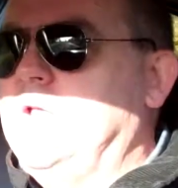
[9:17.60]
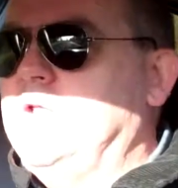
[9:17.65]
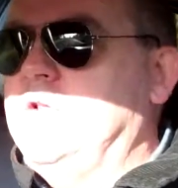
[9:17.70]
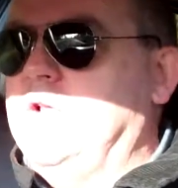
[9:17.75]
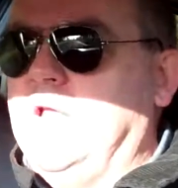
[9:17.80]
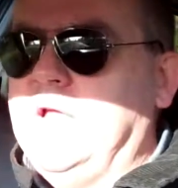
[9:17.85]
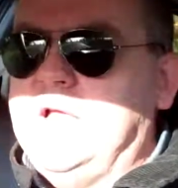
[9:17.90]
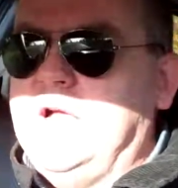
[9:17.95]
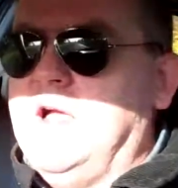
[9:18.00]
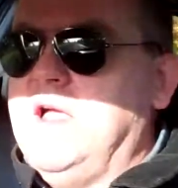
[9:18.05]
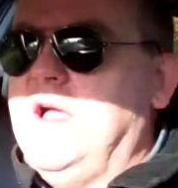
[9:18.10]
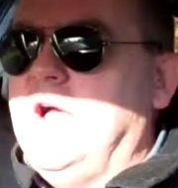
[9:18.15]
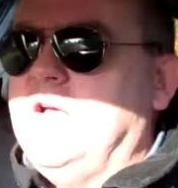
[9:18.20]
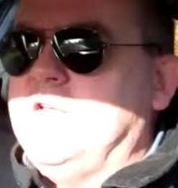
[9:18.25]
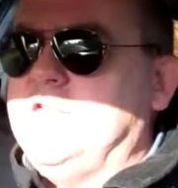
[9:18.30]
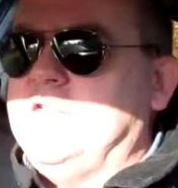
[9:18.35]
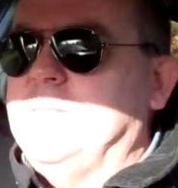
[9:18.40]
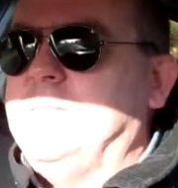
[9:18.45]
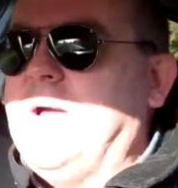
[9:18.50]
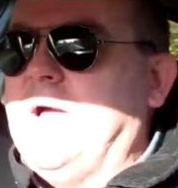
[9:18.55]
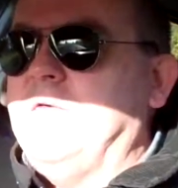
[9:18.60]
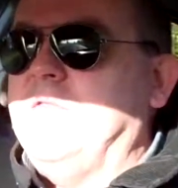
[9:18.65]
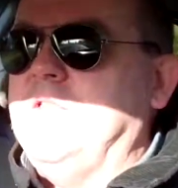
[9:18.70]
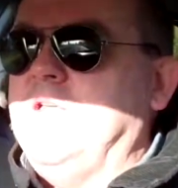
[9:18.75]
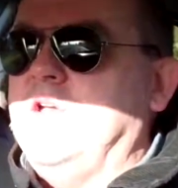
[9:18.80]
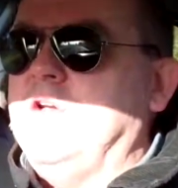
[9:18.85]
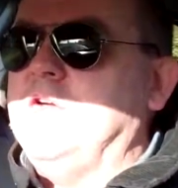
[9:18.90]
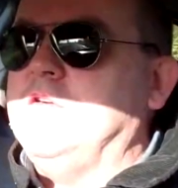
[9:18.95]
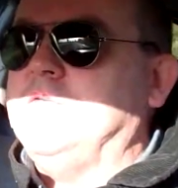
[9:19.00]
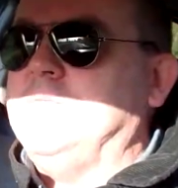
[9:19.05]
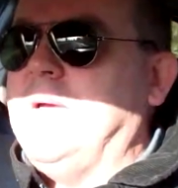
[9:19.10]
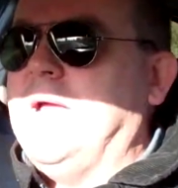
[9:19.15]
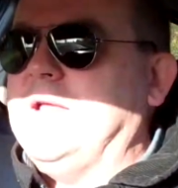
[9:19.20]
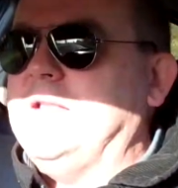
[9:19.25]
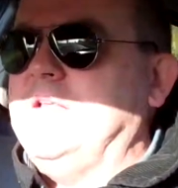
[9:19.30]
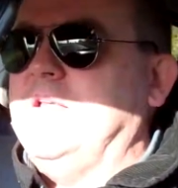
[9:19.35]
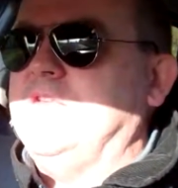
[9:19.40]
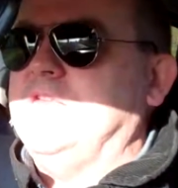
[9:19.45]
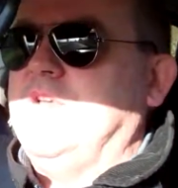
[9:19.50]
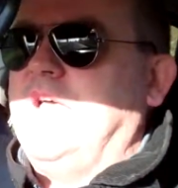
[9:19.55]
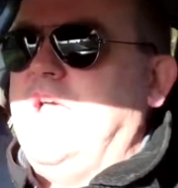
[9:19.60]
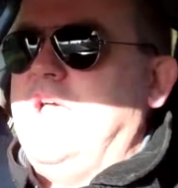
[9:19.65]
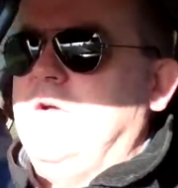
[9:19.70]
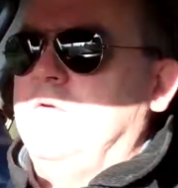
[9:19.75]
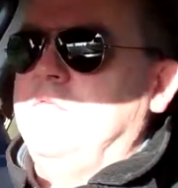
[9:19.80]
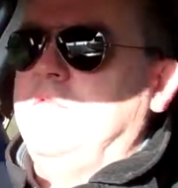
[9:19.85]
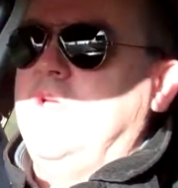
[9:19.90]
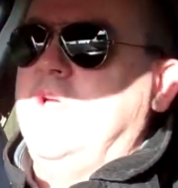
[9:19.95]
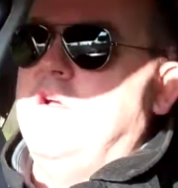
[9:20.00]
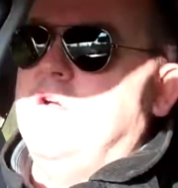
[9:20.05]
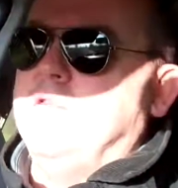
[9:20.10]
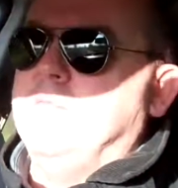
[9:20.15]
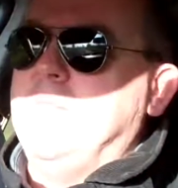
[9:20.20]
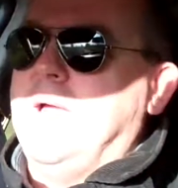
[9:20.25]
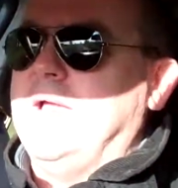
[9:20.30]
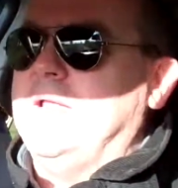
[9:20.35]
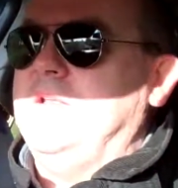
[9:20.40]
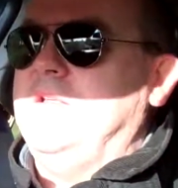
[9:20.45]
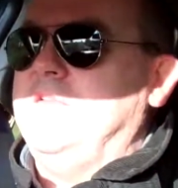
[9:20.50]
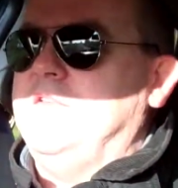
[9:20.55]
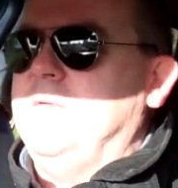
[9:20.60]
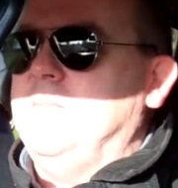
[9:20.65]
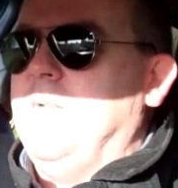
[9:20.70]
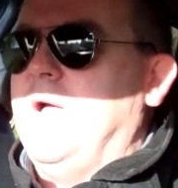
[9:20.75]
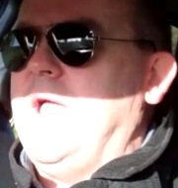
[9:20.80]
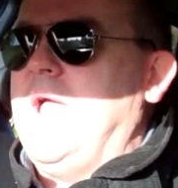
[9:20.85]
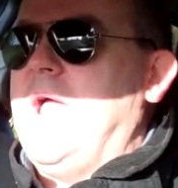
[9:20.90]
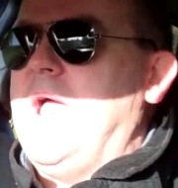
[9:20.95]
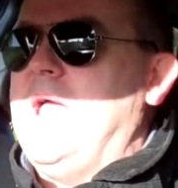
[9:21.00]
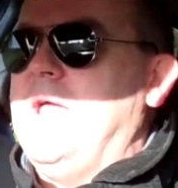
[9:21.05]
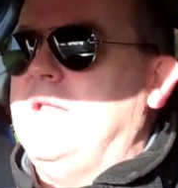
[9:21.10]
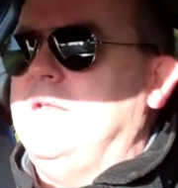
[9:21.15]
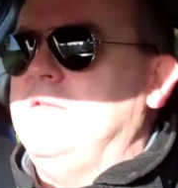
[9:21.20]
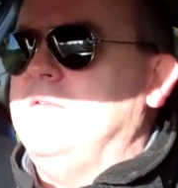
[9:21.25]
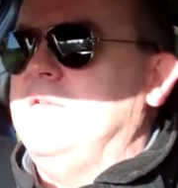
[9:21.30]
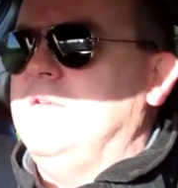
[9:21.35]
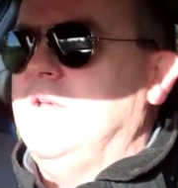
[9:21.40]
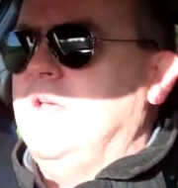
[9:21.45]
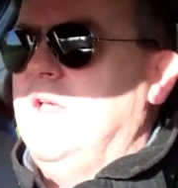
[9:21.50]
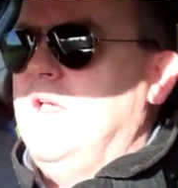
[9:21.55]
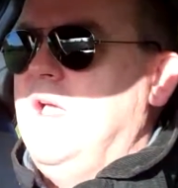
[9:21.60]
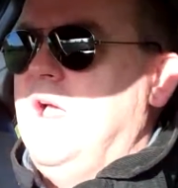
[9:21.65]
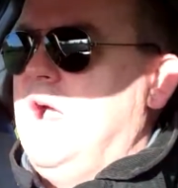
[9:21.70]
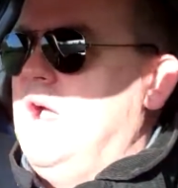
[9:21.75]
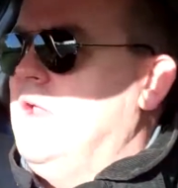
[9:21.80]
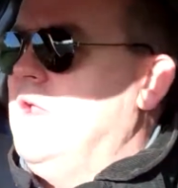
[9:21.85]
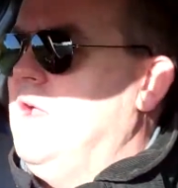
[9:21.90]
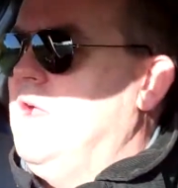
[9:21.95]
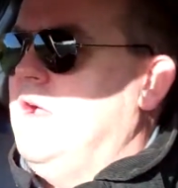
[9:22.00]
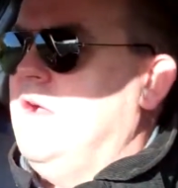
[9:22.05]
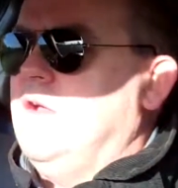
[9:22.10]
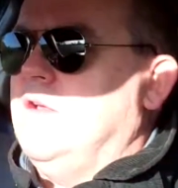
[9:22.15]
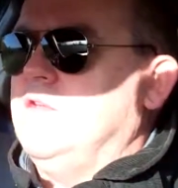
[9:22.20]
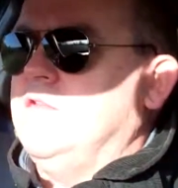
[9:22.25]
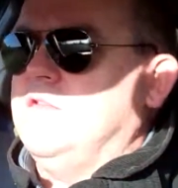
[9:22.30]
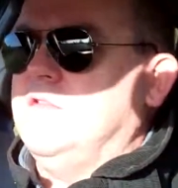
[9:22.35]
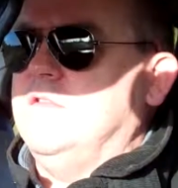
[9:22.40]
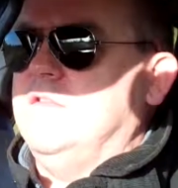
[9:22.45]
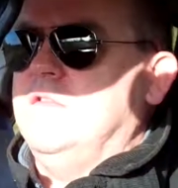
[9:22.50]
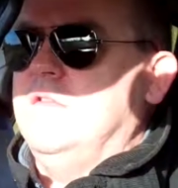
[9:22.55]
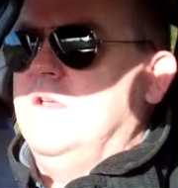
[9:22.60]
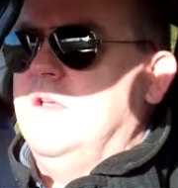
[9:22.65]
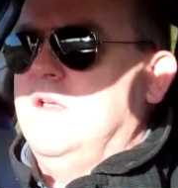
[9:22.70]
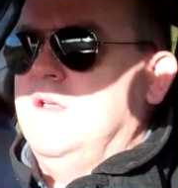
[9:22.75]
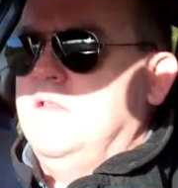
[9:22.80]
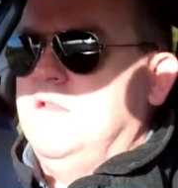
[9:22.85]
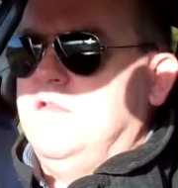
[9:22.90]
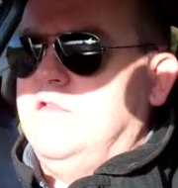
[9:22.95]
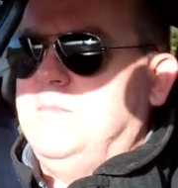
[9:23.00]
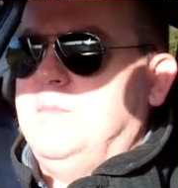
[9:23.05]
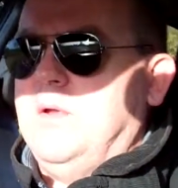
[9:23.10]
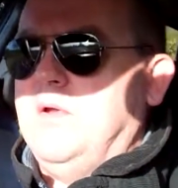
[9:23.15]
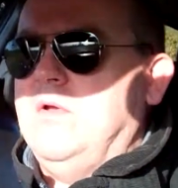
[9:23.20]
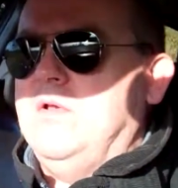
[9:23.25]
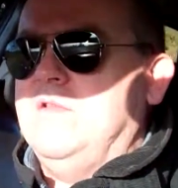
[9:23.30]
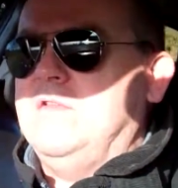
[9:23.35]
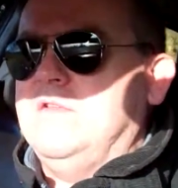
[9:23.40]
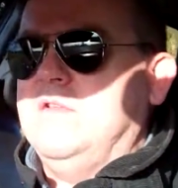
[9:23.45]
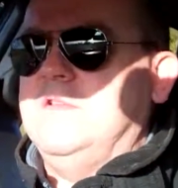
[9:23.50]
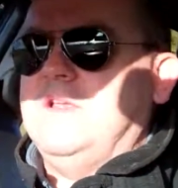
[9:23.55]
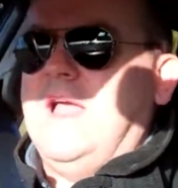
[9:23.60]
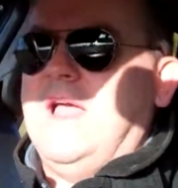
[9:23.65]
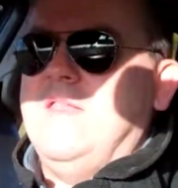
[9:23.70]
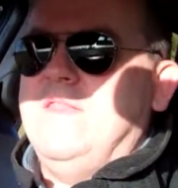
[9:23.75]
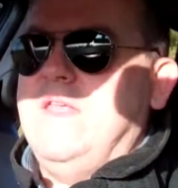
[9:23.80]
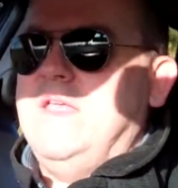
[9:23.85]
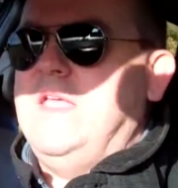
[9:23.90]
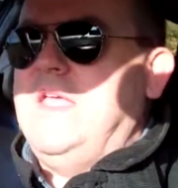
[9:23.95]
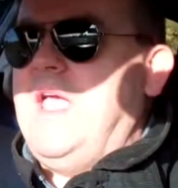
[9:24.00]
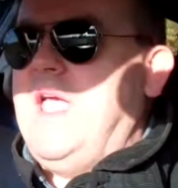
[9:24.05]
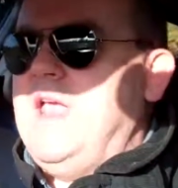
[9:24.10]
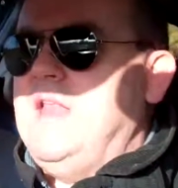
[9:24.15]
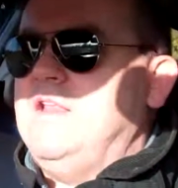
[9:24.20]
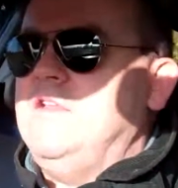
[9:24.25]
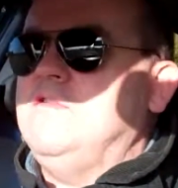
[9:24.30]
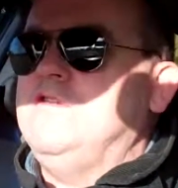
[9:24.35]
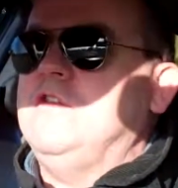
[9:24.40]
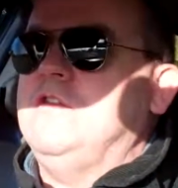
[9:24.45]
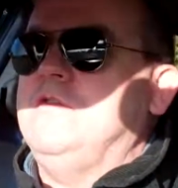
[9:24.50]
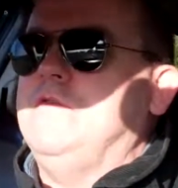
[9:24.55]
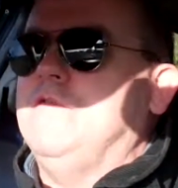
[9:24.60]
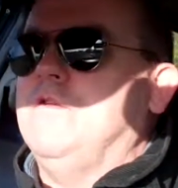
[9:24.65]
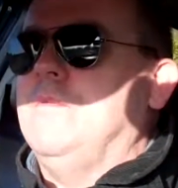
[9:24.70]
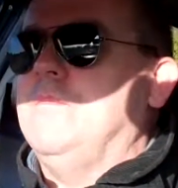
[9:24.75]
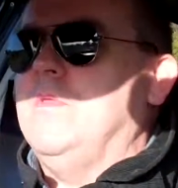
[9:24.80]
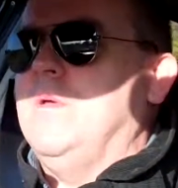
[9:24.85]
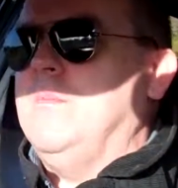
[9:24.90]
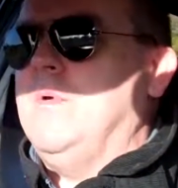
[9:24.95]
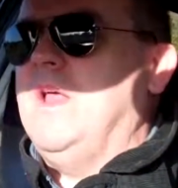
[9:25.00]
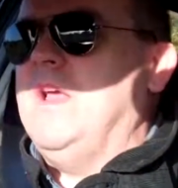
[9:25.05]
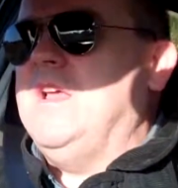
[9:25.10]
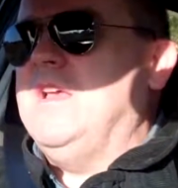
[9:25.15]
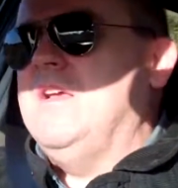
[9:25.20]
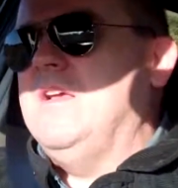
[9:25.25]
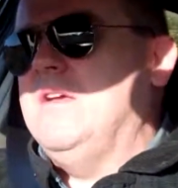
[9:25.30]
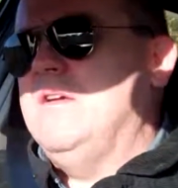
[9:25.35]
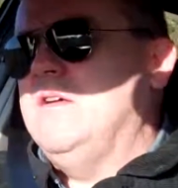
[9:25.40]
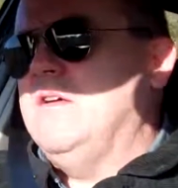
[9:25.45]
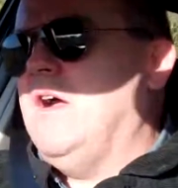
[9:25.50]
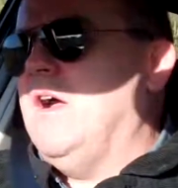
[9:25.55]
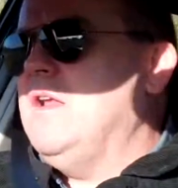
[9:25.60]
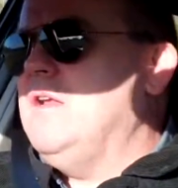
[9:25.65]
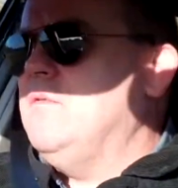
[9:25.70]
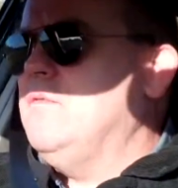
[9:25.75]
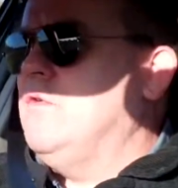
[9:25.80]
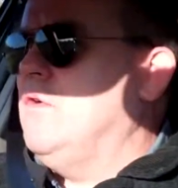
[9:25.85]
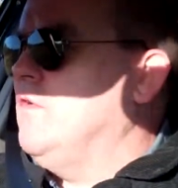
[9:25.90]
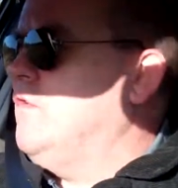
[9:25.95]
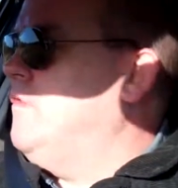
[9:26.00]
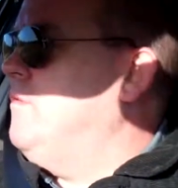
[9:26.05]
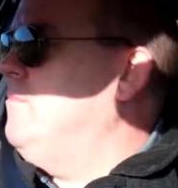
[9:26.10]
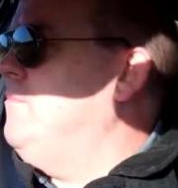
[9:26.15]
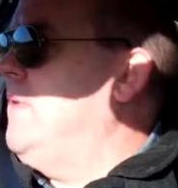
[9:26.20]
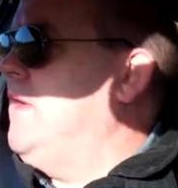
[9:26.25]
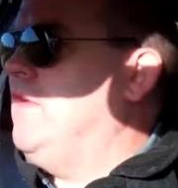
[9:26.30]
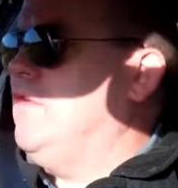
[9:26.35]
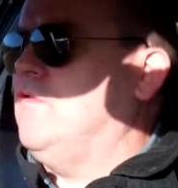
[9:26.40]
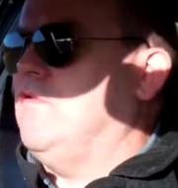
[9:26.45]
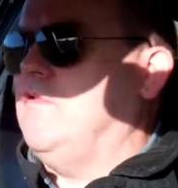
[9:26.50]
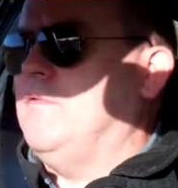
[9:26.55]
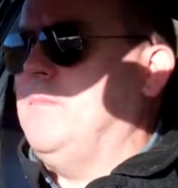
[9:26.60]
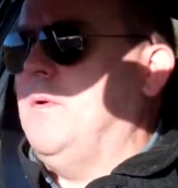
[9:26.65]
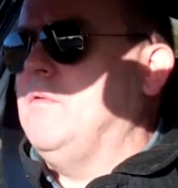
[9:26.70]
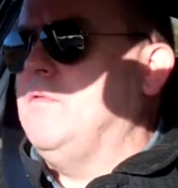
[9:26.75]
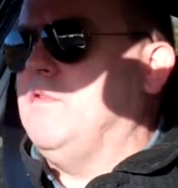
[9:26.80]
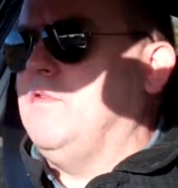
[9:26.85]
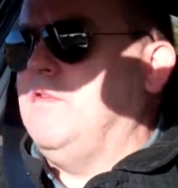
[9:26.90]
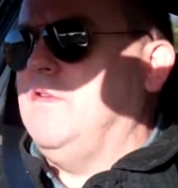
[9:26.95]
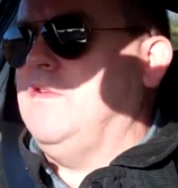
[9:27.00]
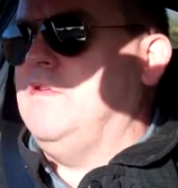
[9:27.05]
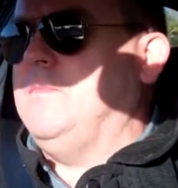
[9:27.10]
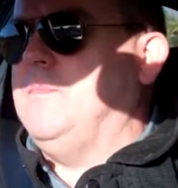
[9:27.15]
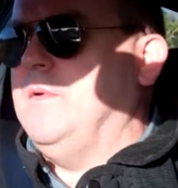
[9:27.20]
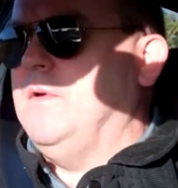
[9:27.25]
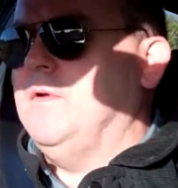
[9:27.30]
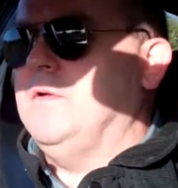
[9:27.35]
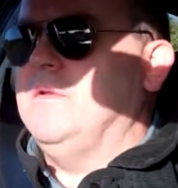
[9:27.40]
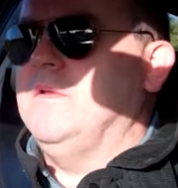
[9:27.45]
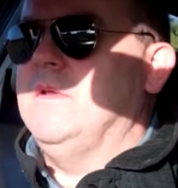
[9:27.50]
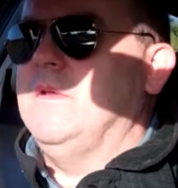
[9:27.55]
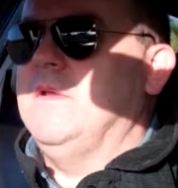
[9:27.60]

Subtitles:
like I asked about the earth magnets, I held the earth magnets in my hand, and I asked the spirits, can they get energy from them? I kind of got some mixed responses, but